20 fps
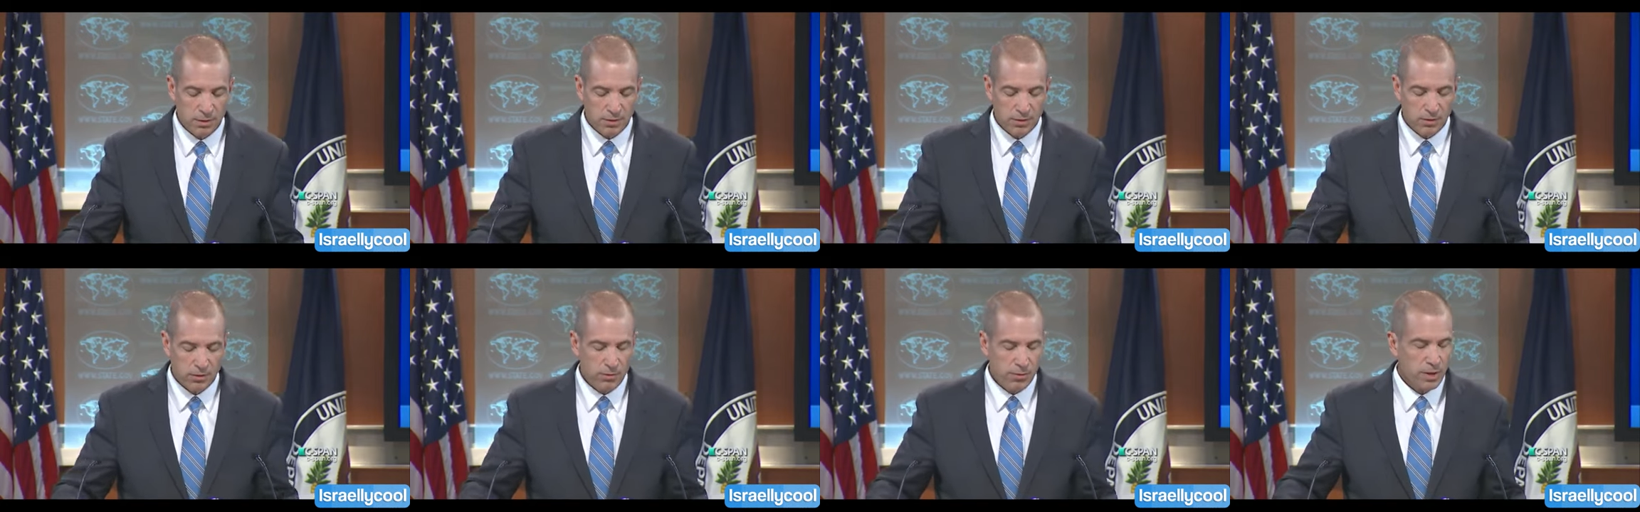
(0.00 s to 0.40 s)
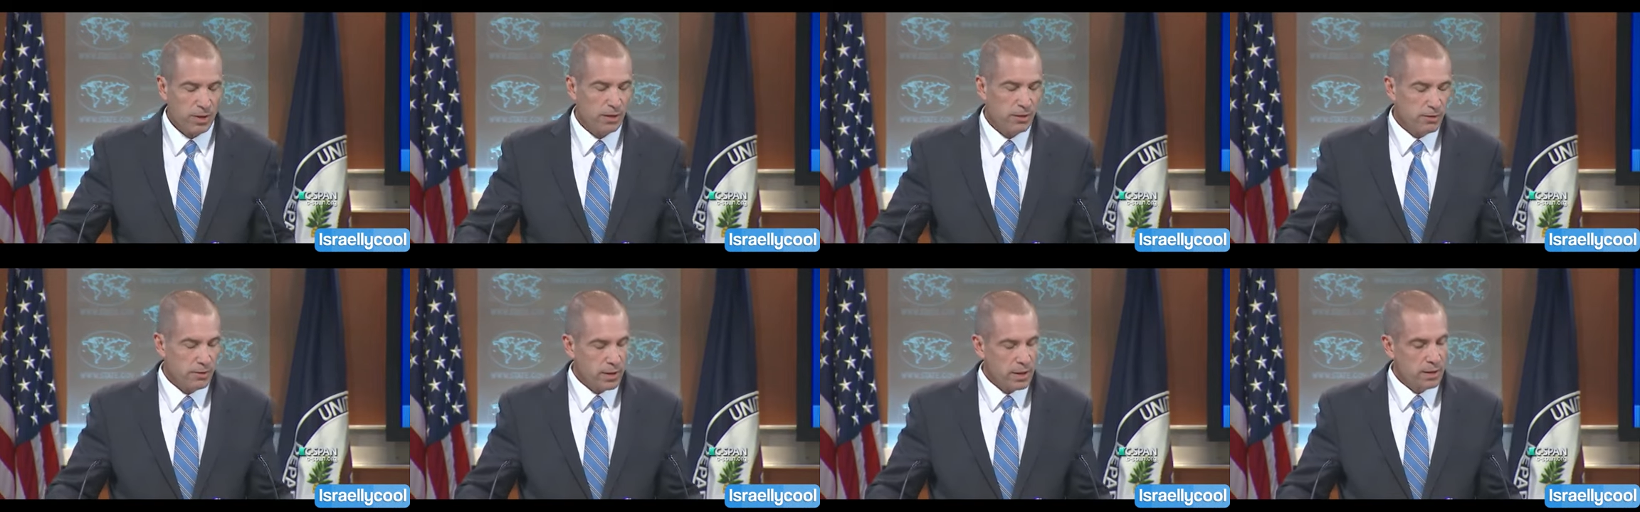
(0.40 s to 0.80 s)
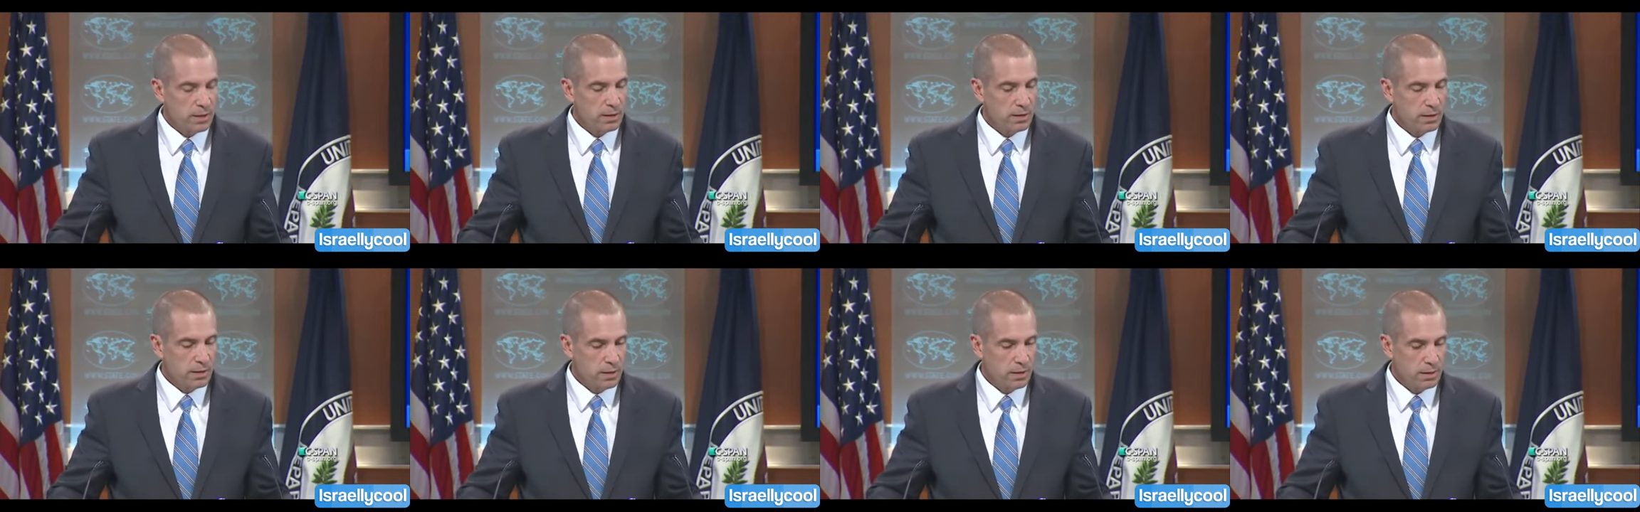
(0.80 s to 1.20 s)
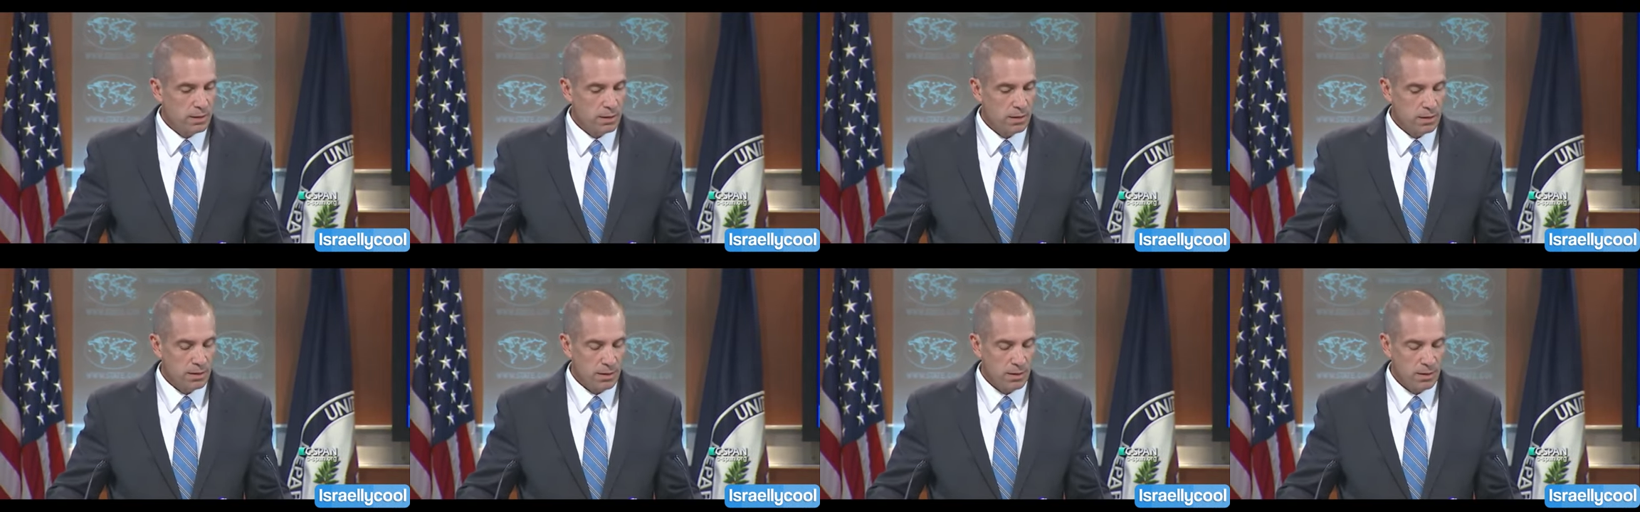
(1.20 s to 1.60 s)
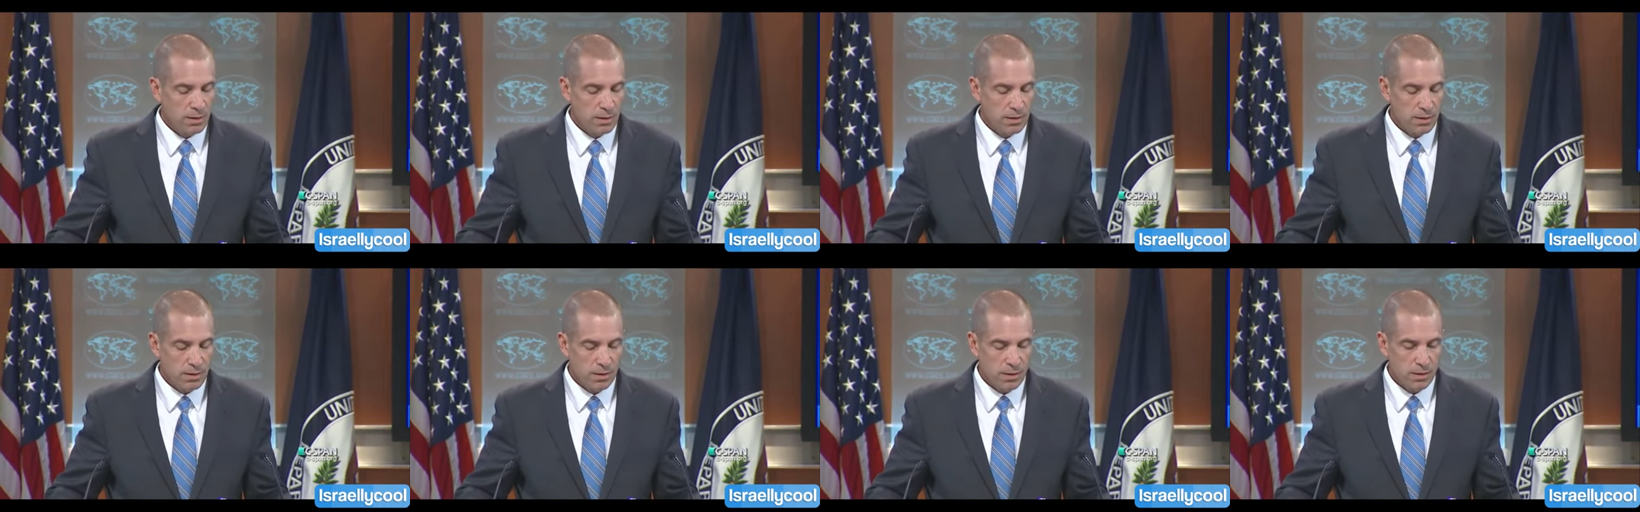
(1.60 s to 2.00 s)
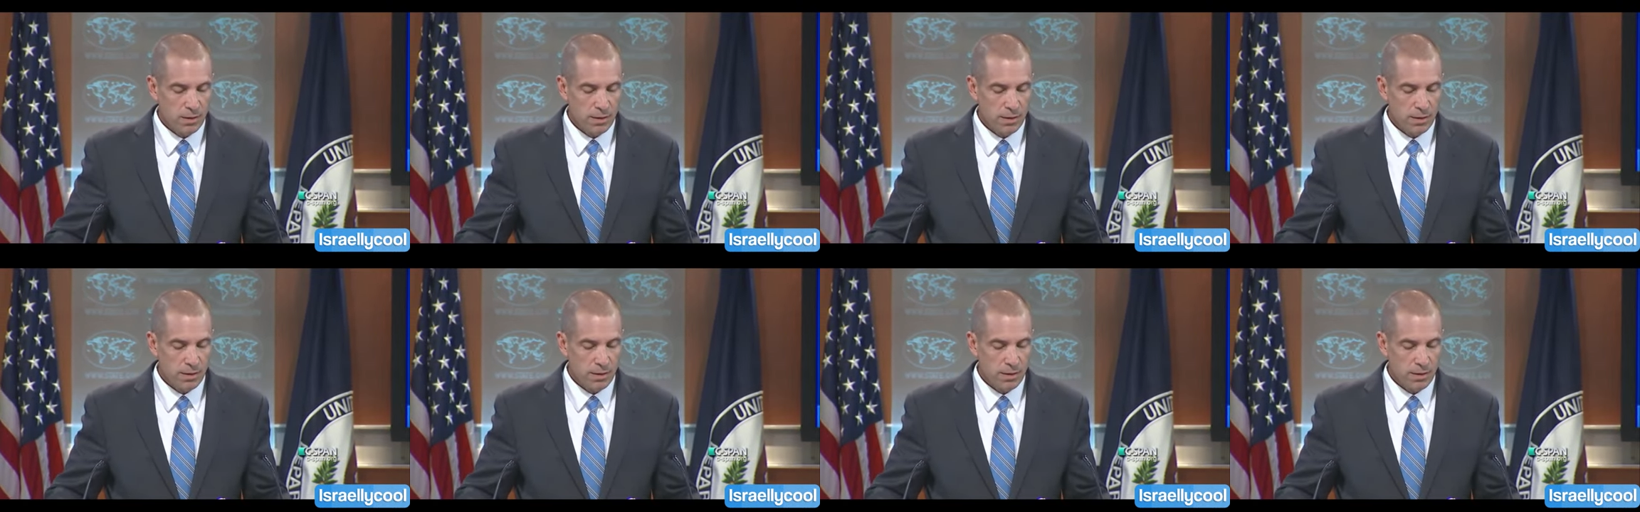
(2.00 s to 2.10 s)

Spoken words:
just reiterate our